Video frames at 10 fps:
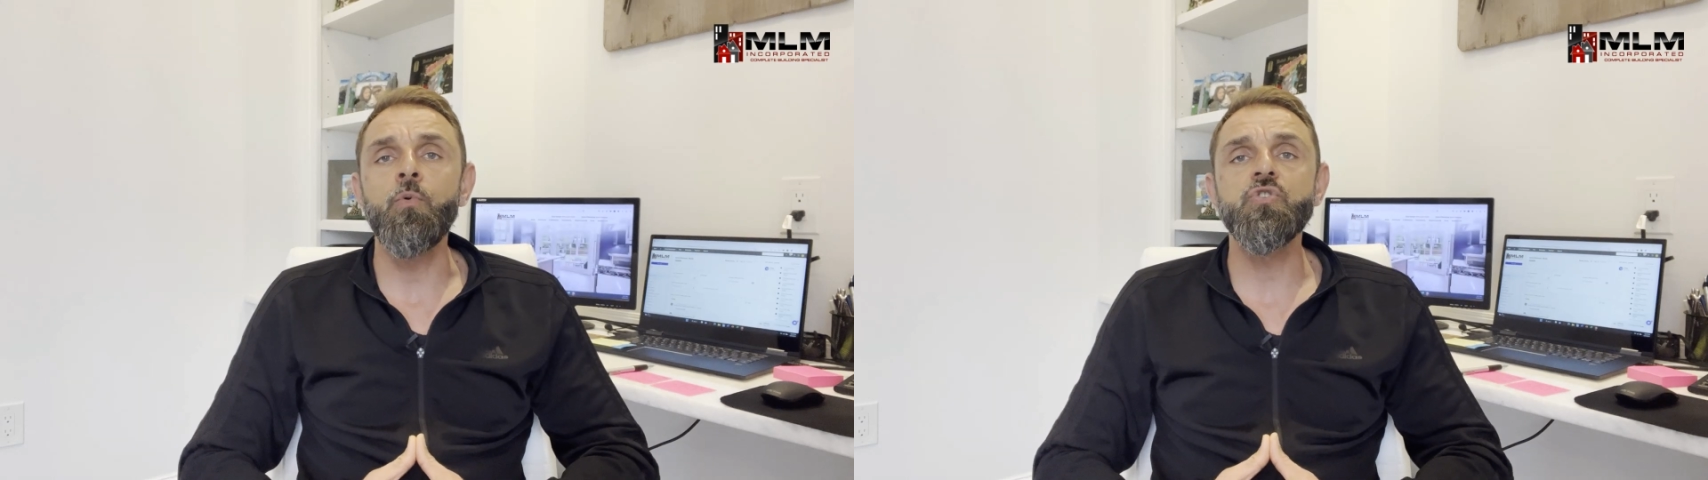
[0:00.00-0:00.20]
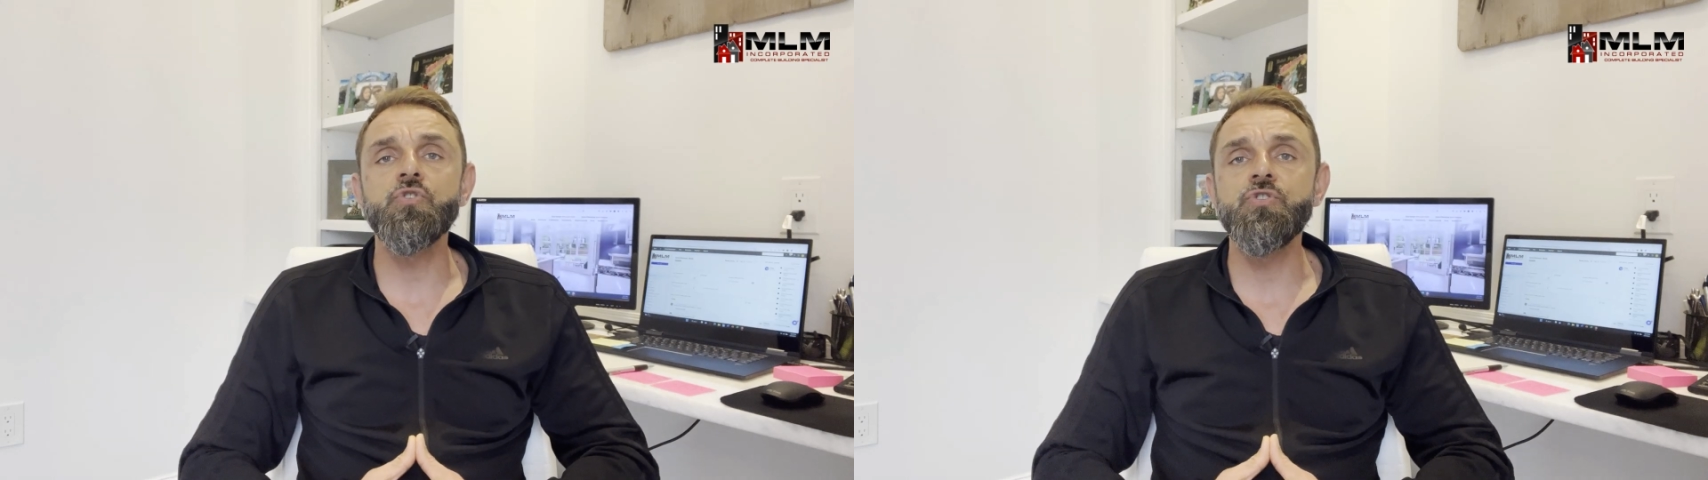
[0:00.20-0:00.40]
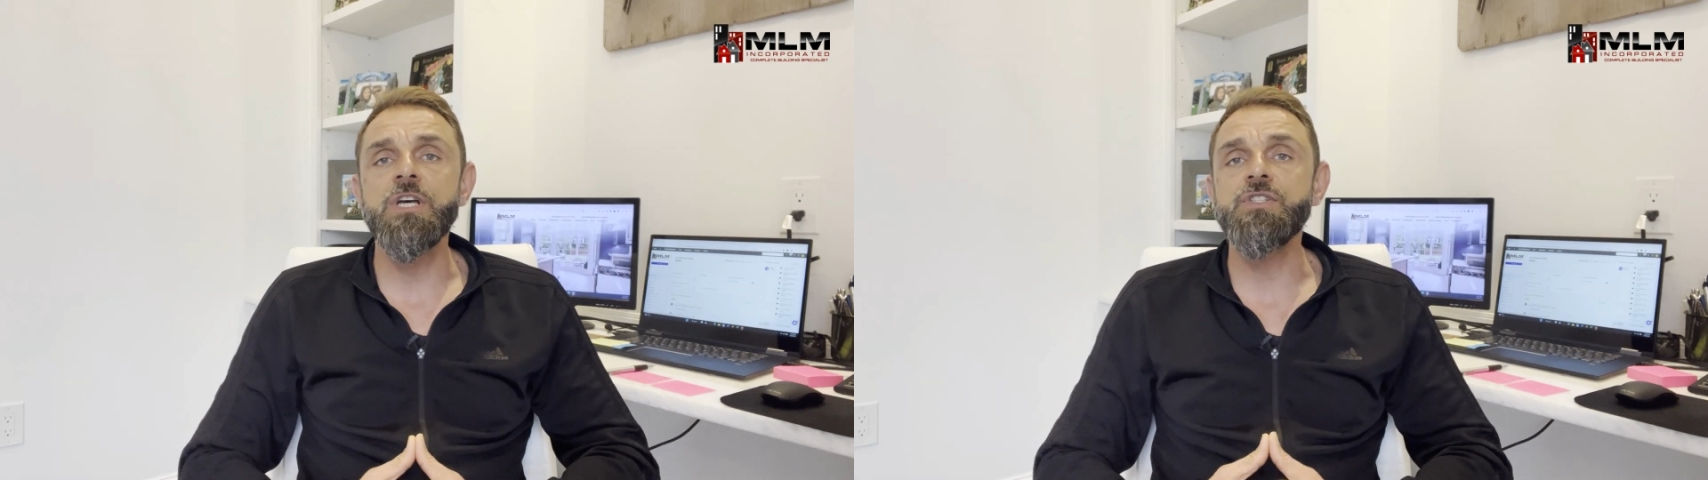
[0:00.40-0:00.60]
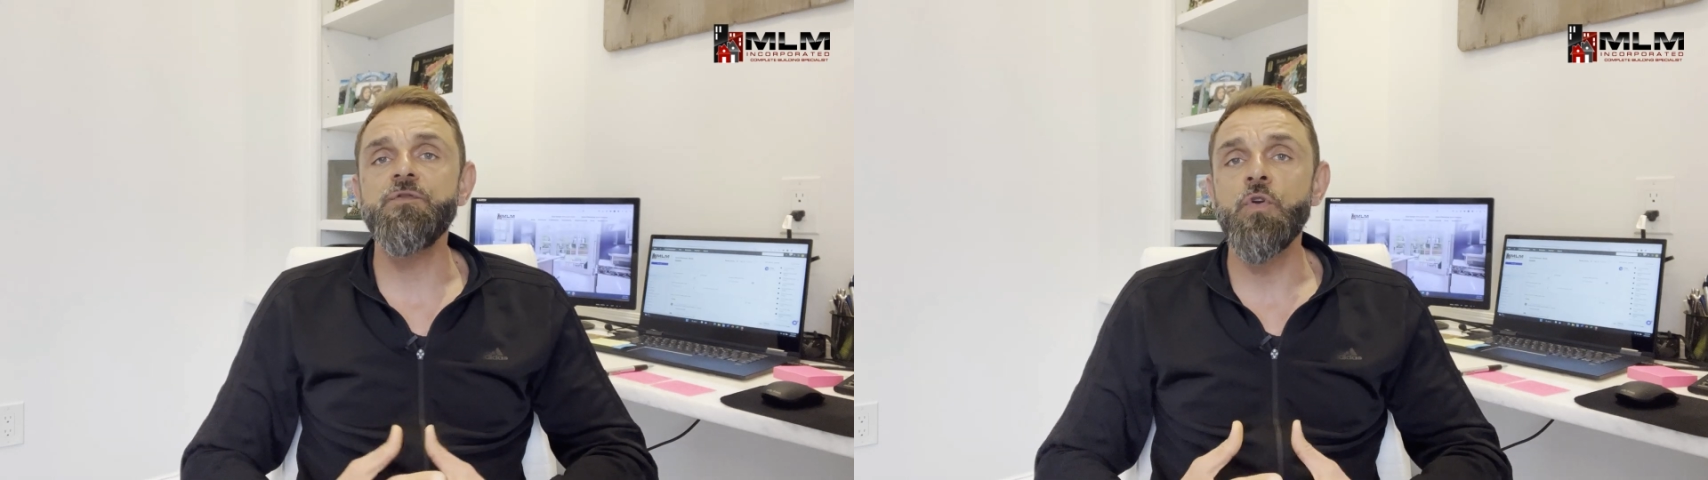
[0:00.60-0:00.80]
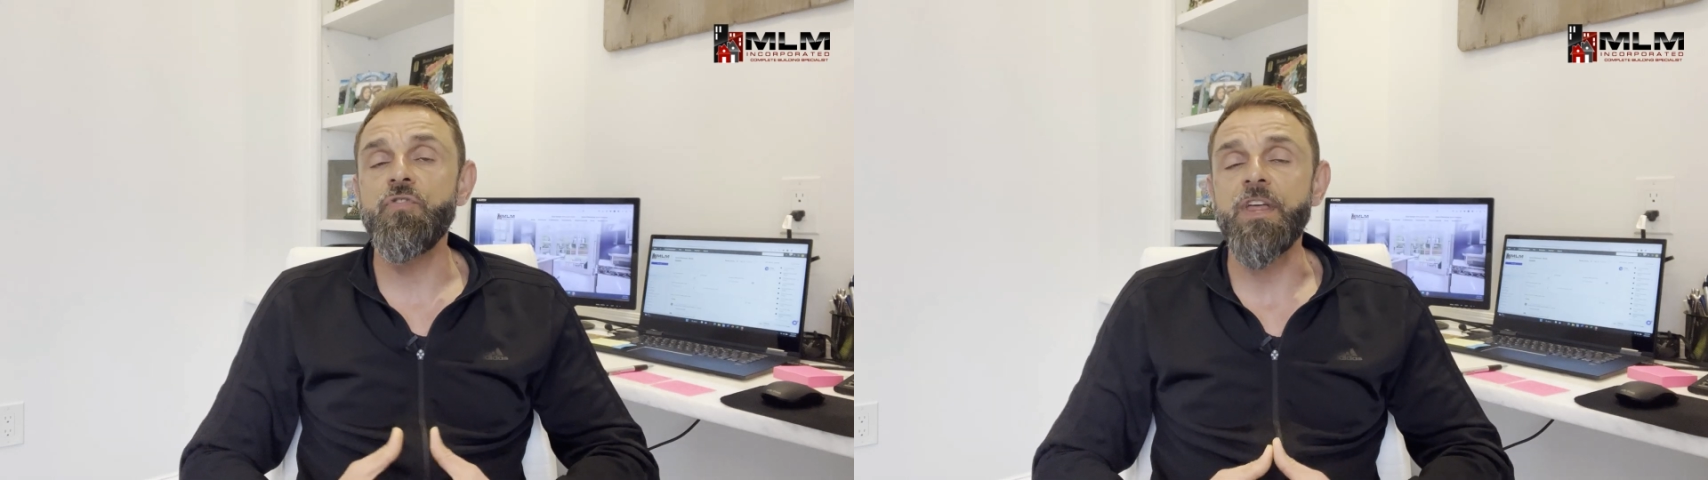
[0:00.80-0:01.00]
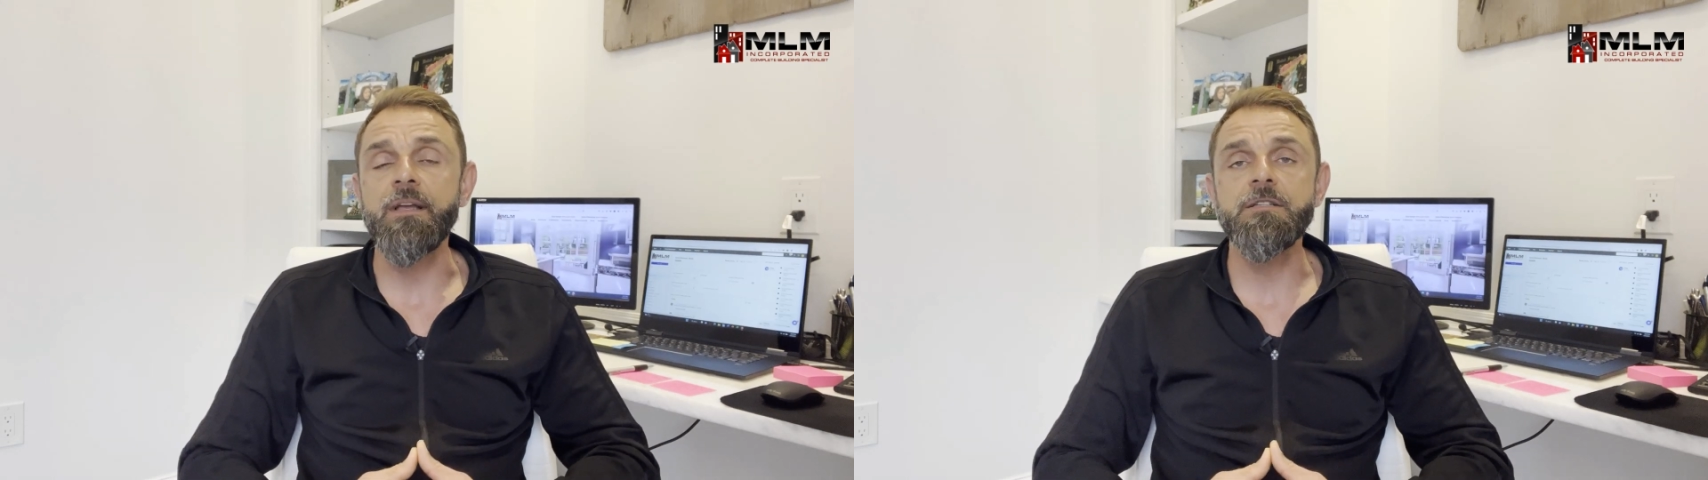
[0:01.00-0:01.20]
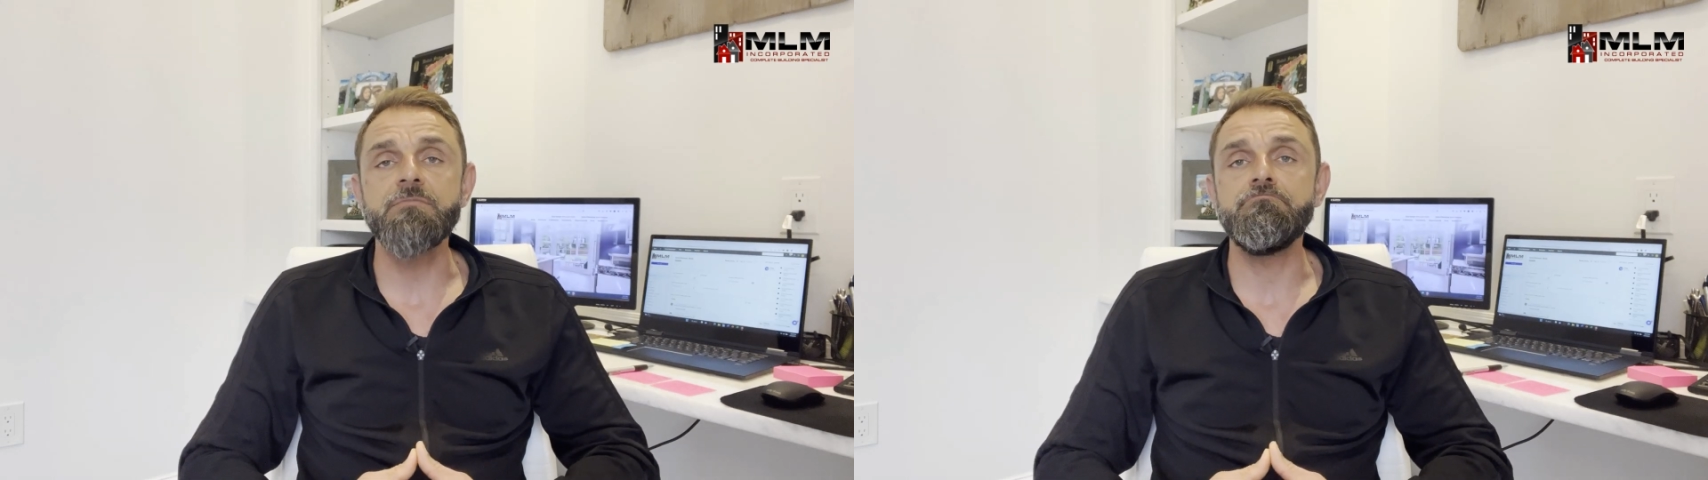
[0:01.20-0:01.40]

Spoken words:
would suggest few things.